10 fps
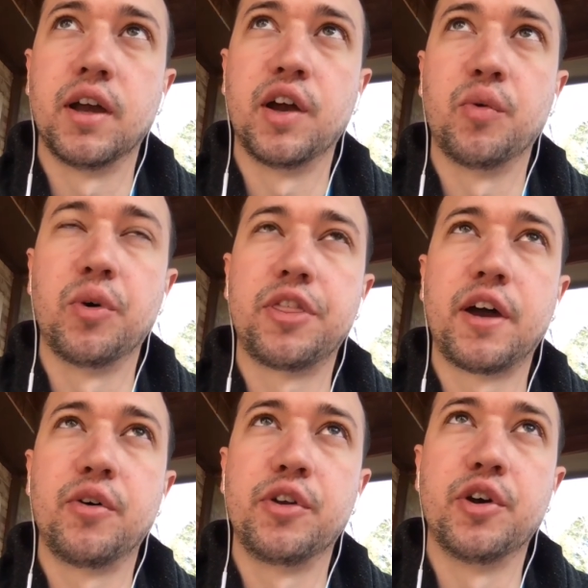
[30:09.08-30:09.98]

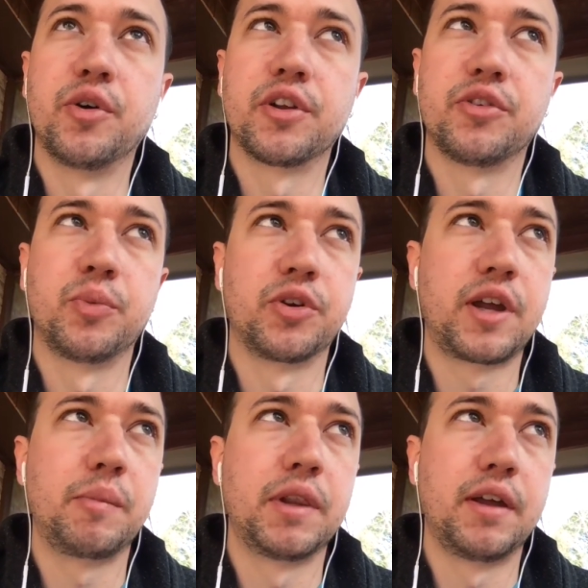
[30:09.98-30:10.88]
without, because we
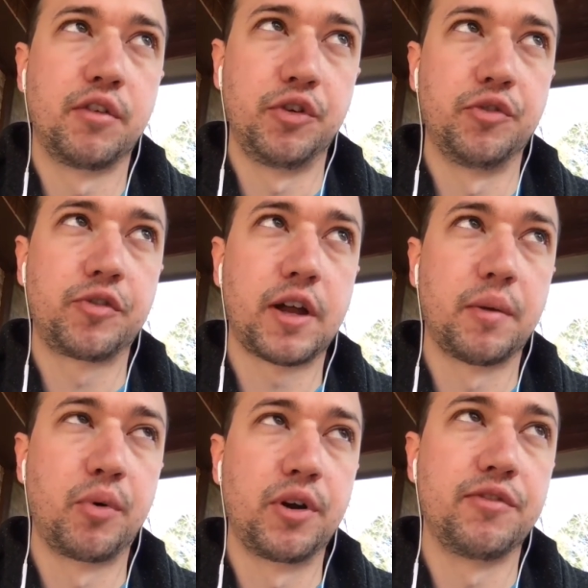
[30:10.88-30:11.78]
keep the interview kind
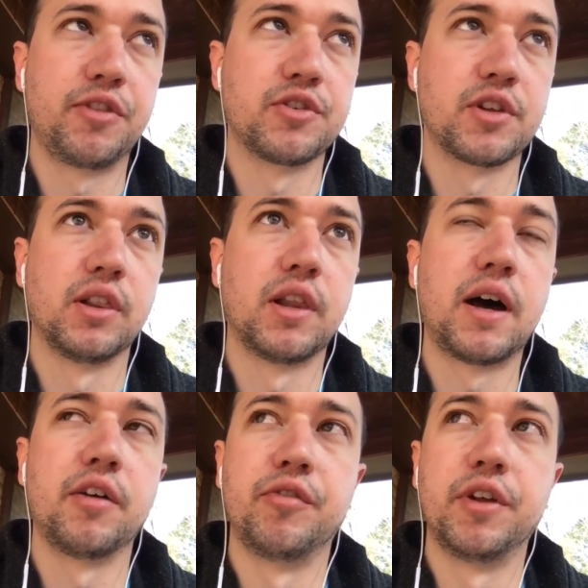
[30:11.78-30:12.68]
of brief, there's a
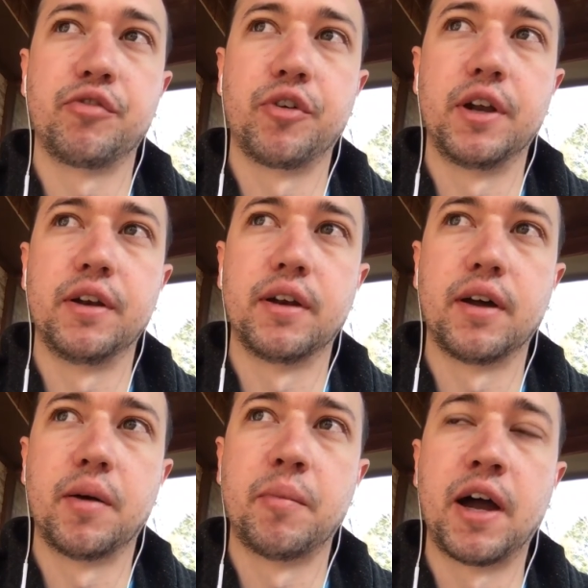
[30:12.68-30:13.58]
lot of different
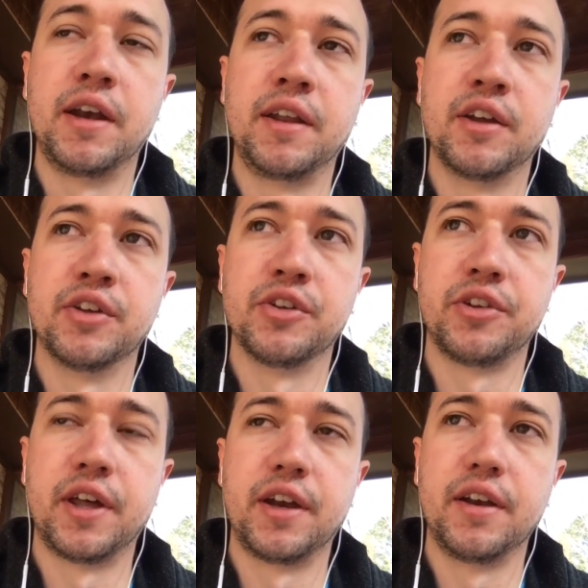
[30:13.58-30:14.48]
ideals
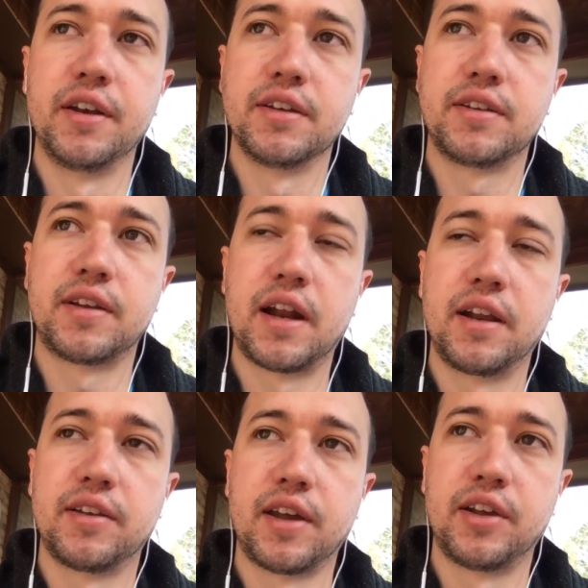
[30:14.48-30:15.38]
that
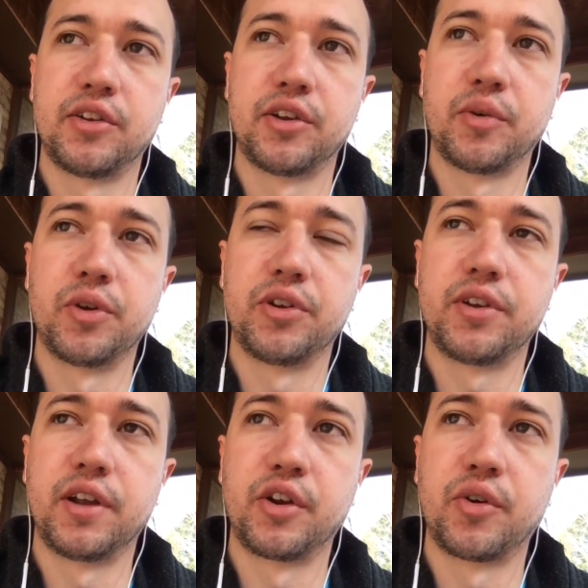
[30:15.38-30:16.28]
status has that wants
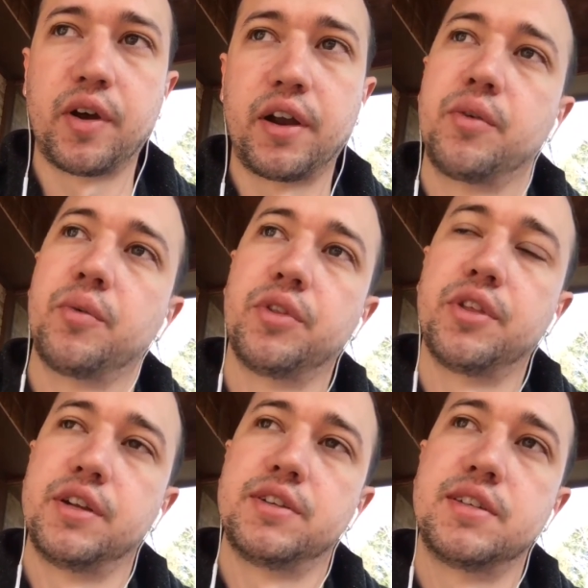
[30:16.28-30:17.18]
to integrate
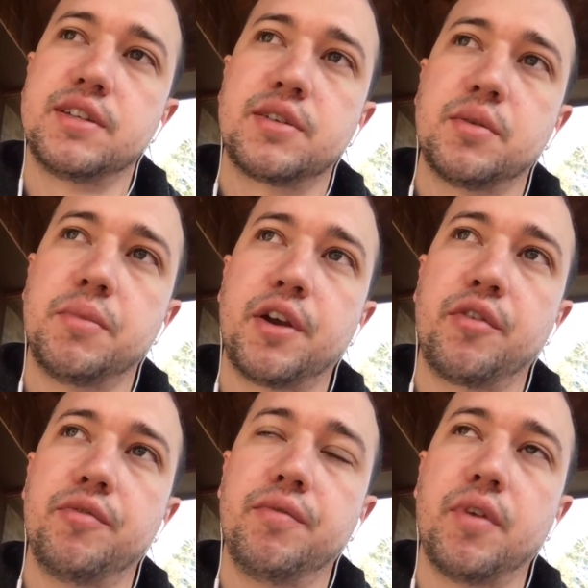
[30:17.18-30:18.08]
within its system that
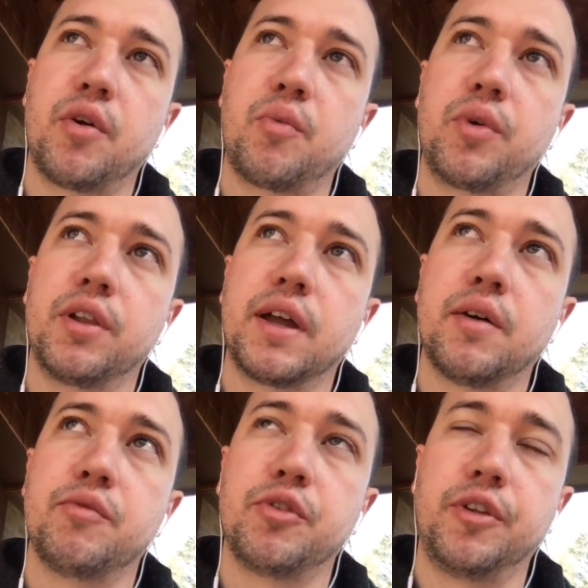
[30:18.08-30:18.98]
are really
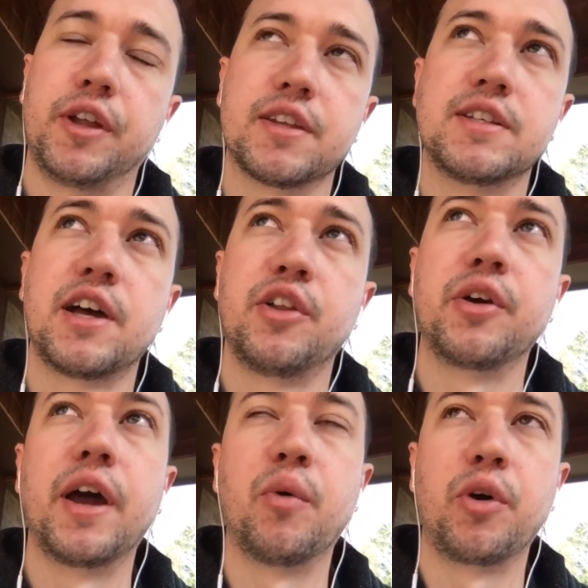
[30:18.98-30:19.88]
helpful, like the teller
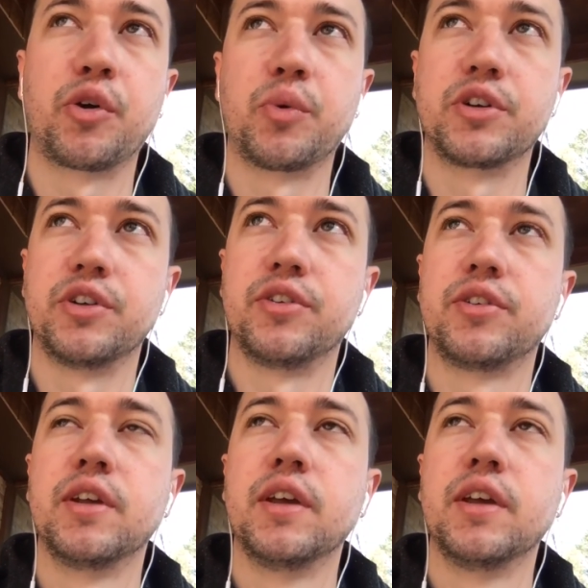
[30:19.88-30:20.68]
network, which is